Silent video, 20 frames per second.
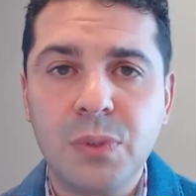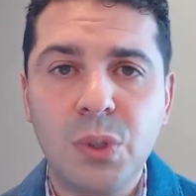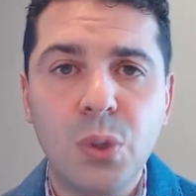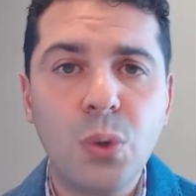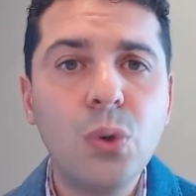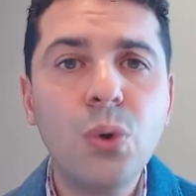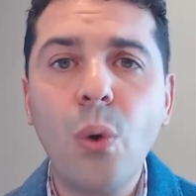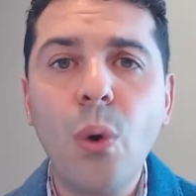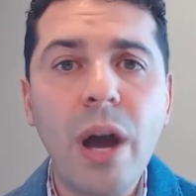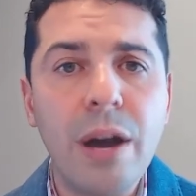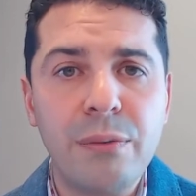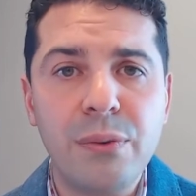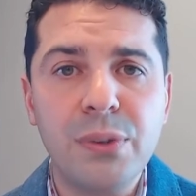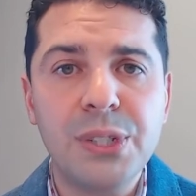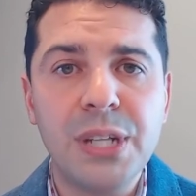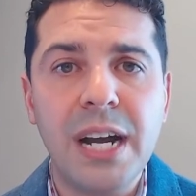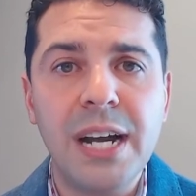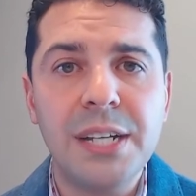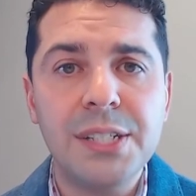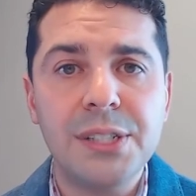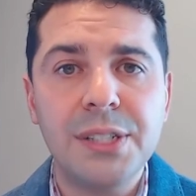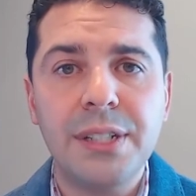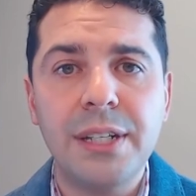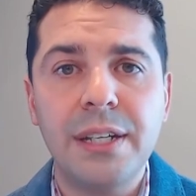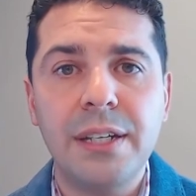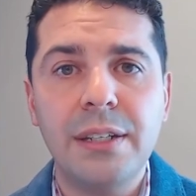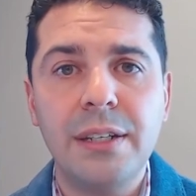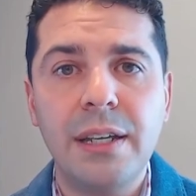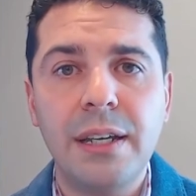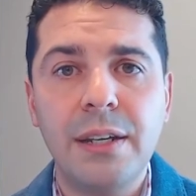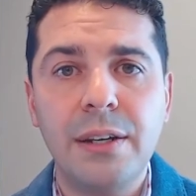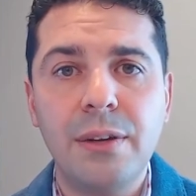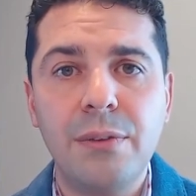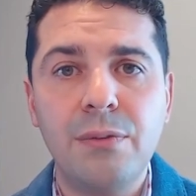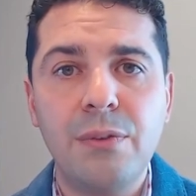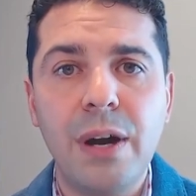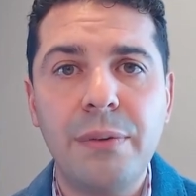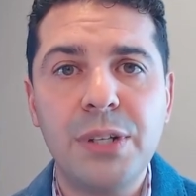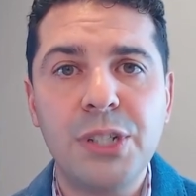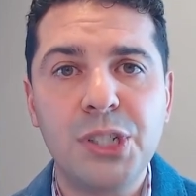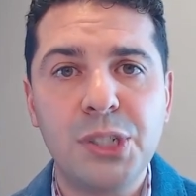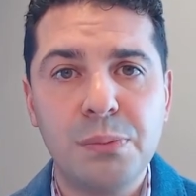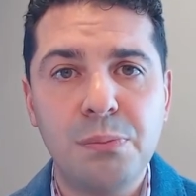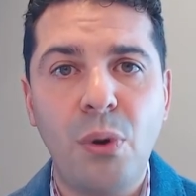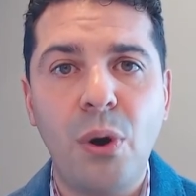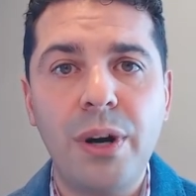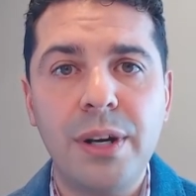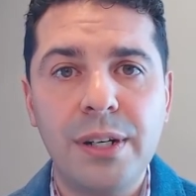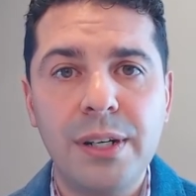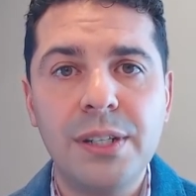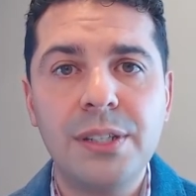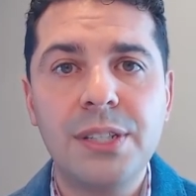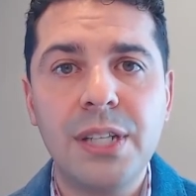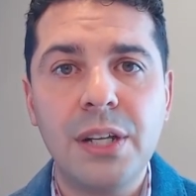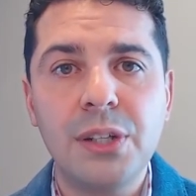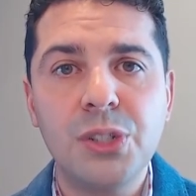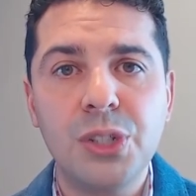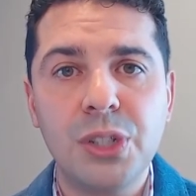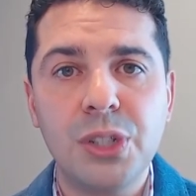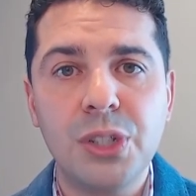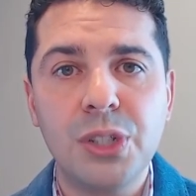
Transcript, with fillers: Google advertising in, in a very smart and intelligent,